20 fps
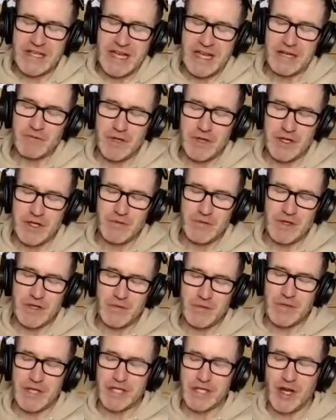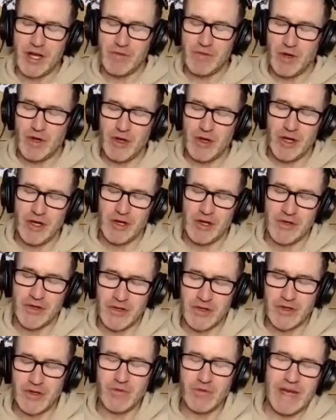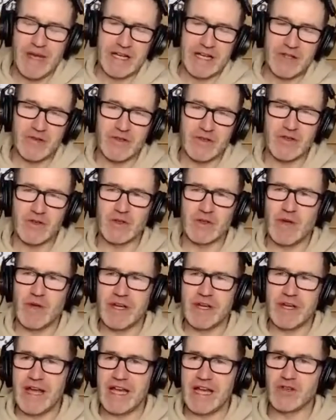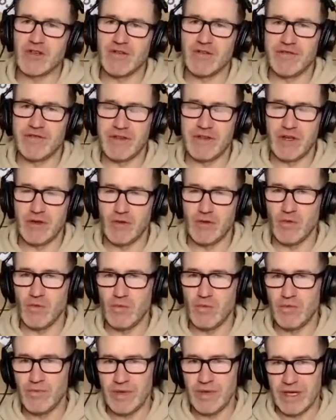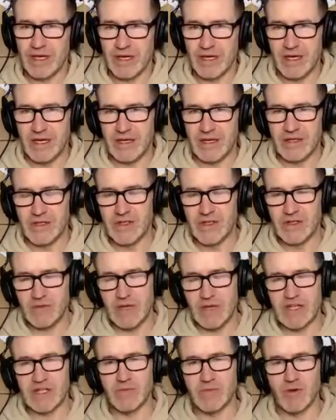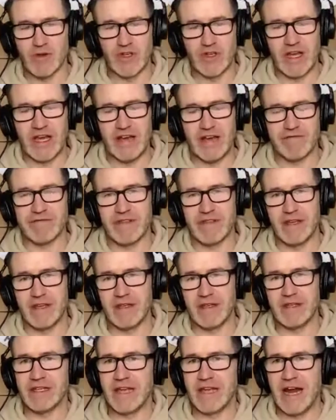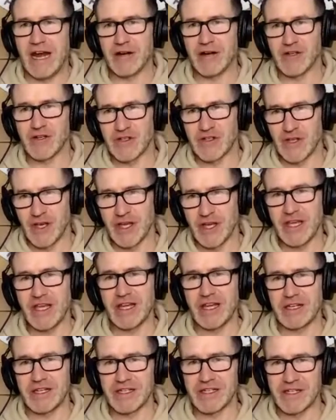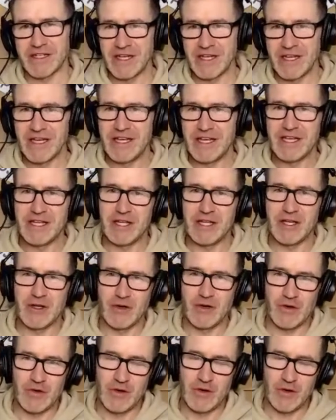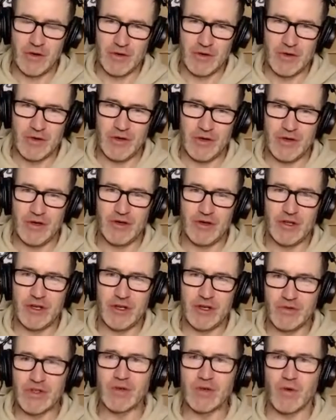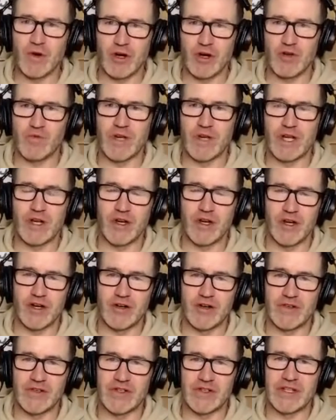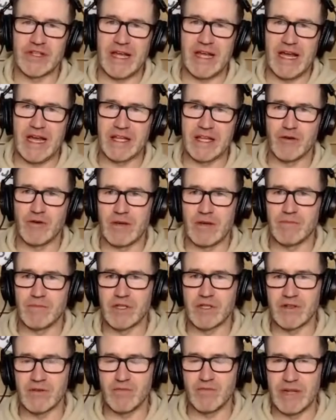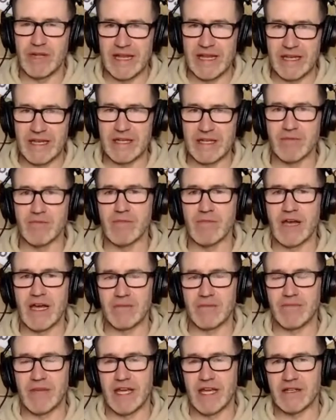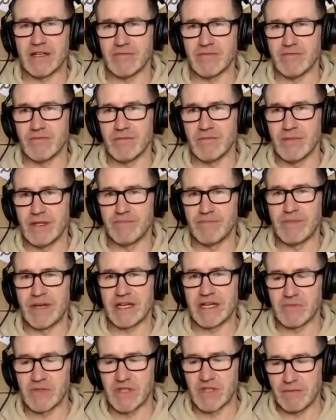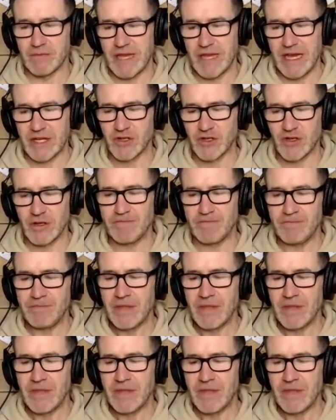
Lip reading: And when you talk about colors, just to go back to it, so it's quite natural for you because, well, I suppose you have the artist eye, and you know you're used to working with colors, and you're able to blend them and make them seem natural.